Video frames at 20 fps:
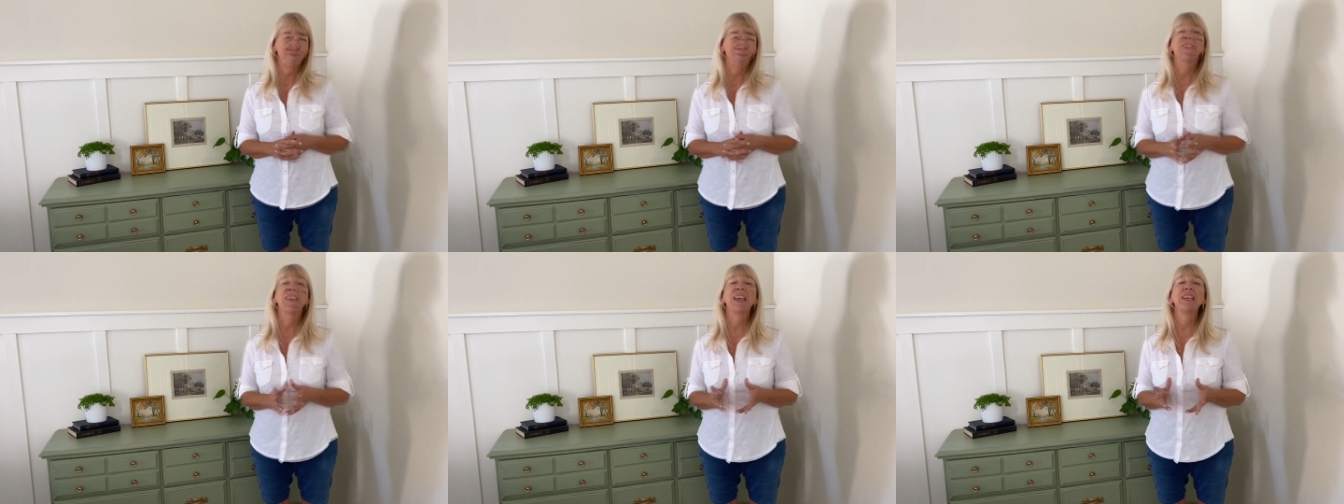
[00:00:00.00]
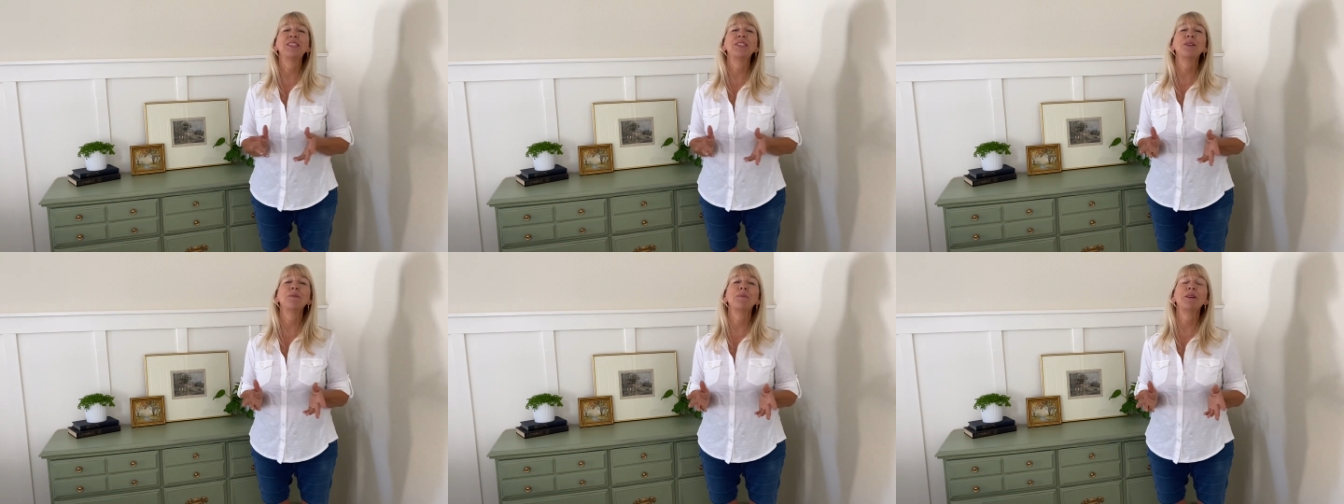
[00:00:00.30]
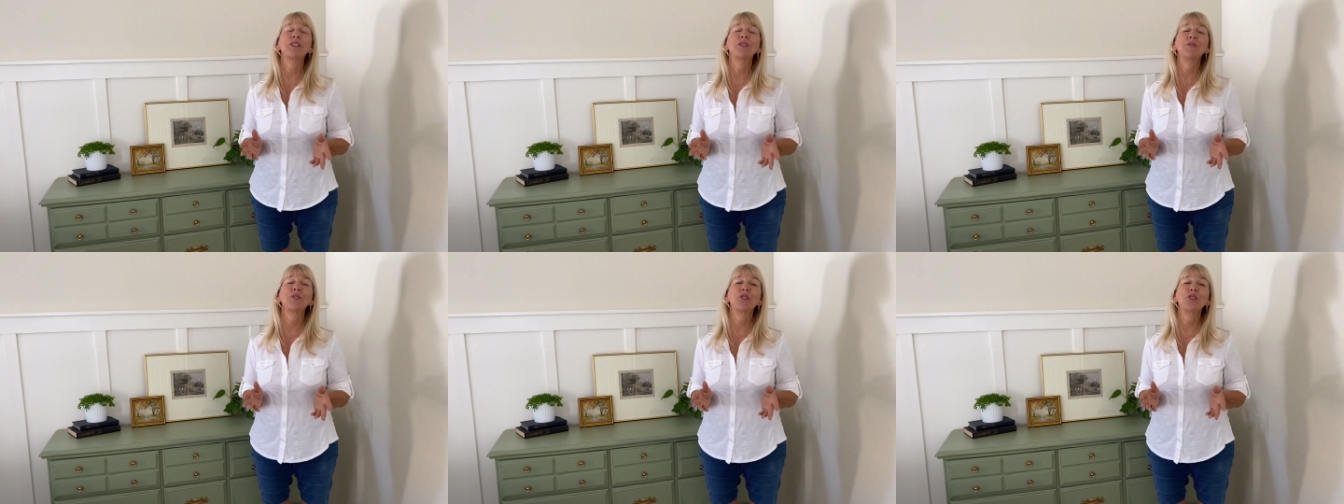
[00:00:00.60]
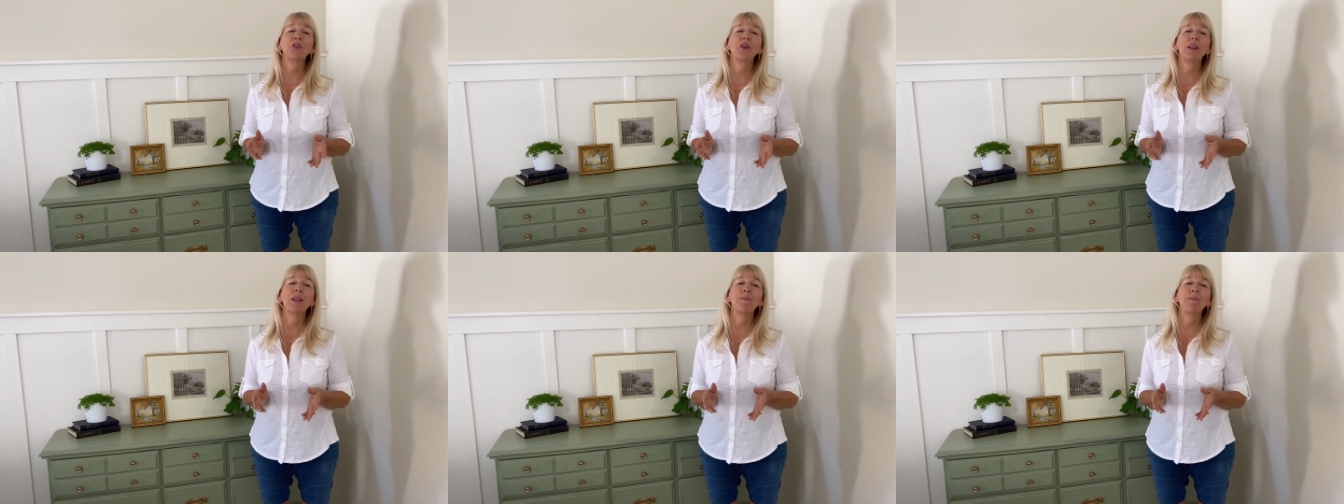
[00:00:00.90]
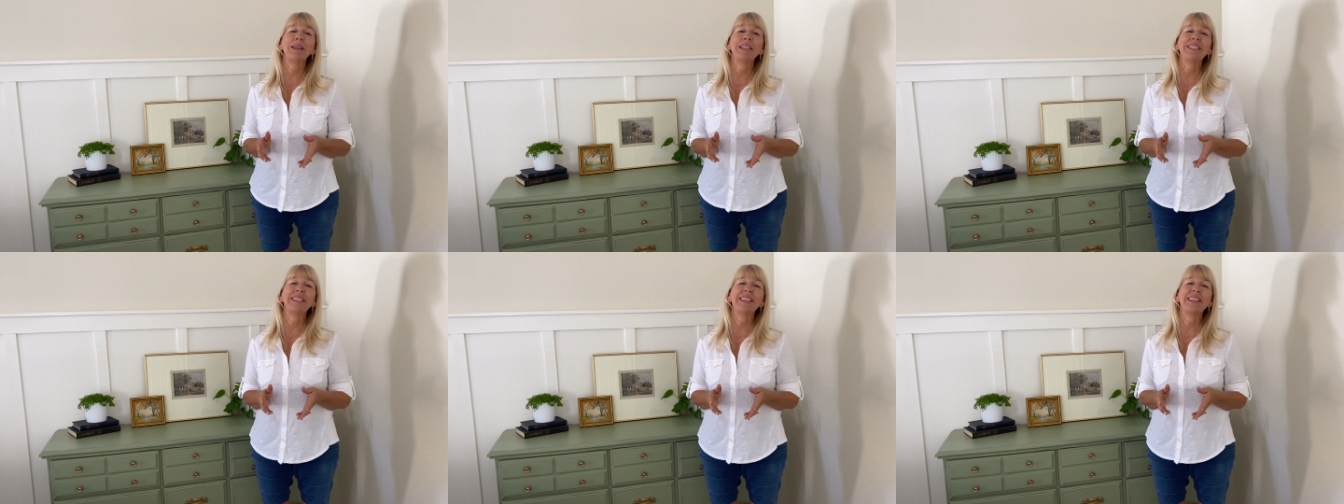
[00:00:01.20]
Thanks so much for joining
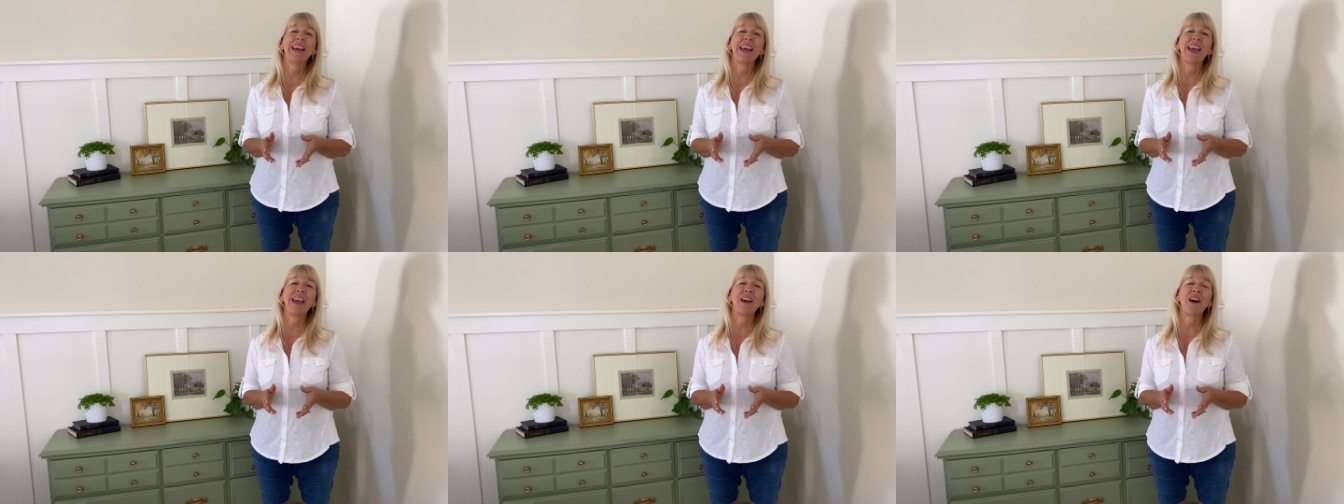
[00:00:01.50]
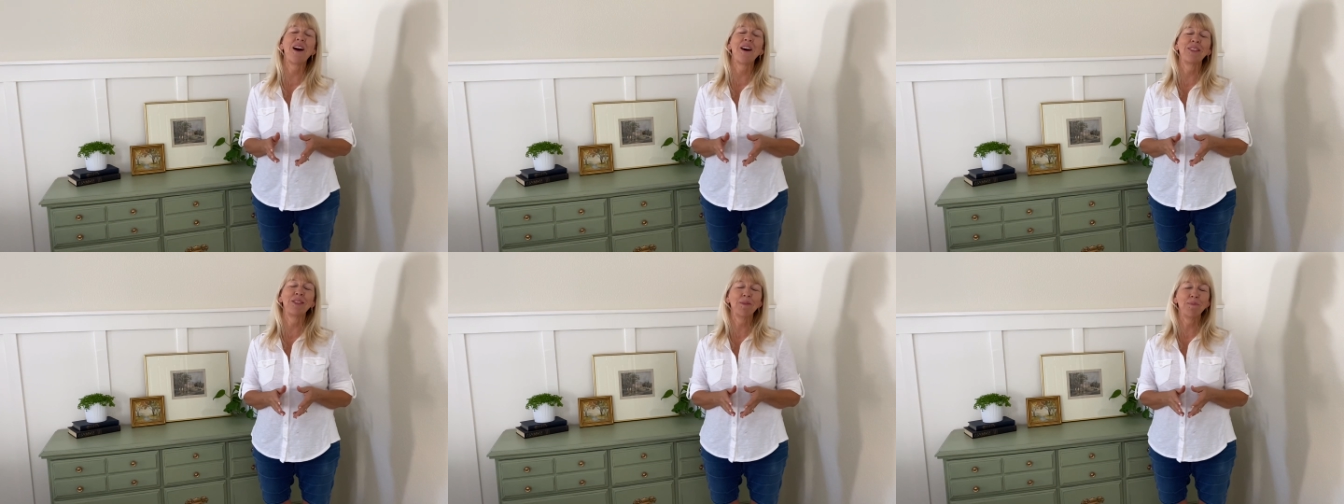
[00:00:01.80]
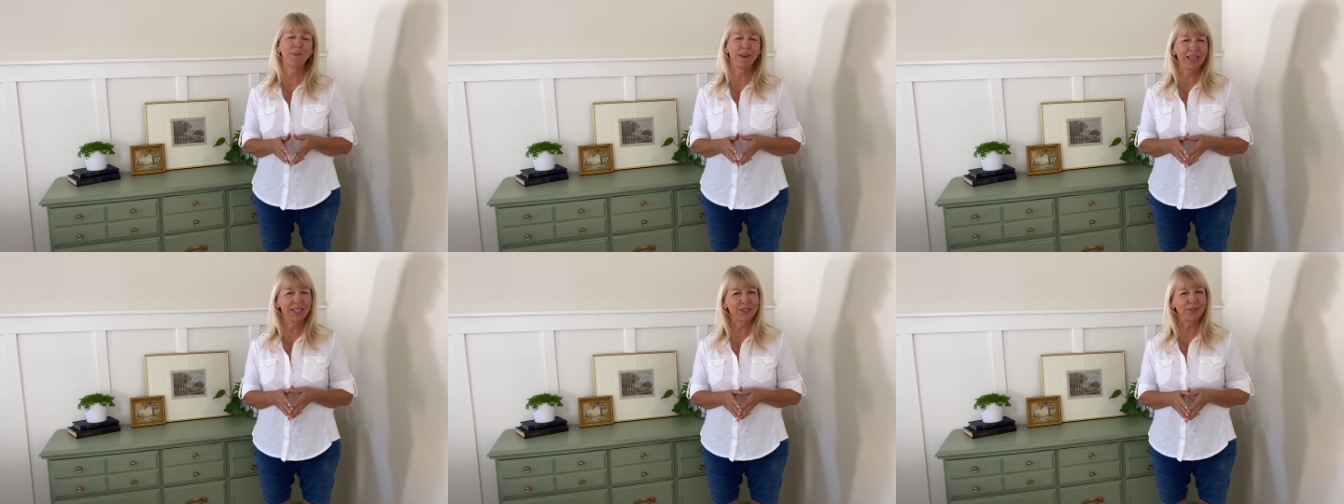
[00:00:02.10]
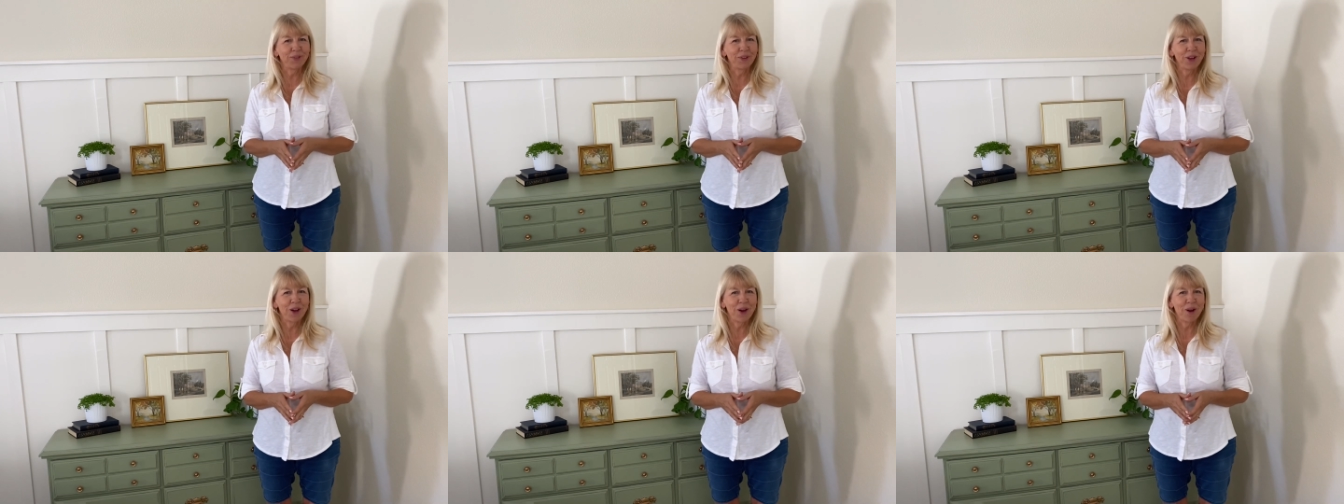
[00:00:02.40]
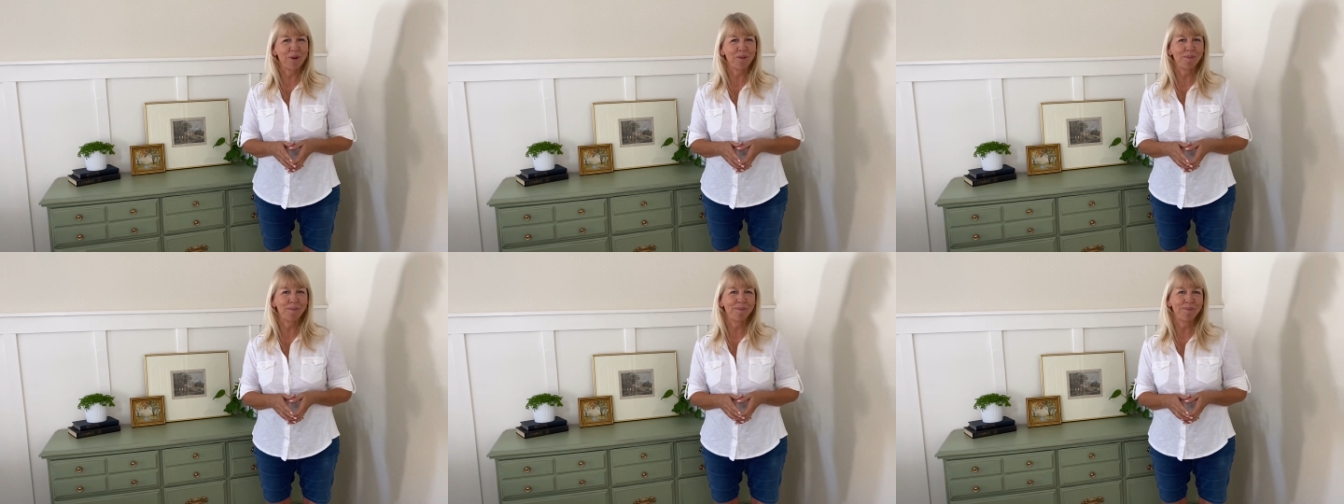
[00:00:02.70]
me today on The Peaceful
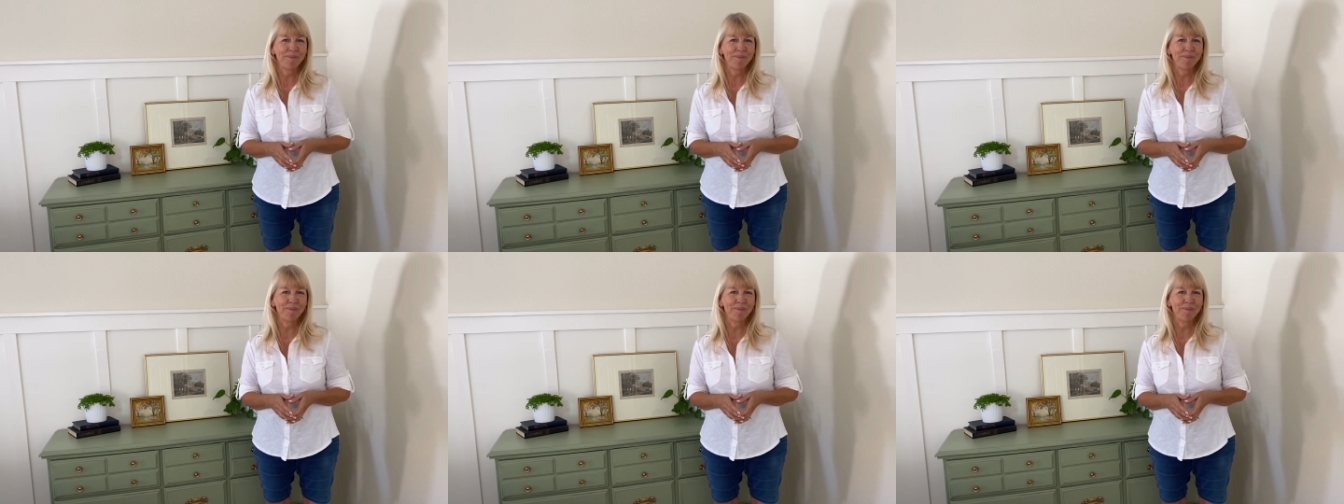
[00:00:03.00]
Home.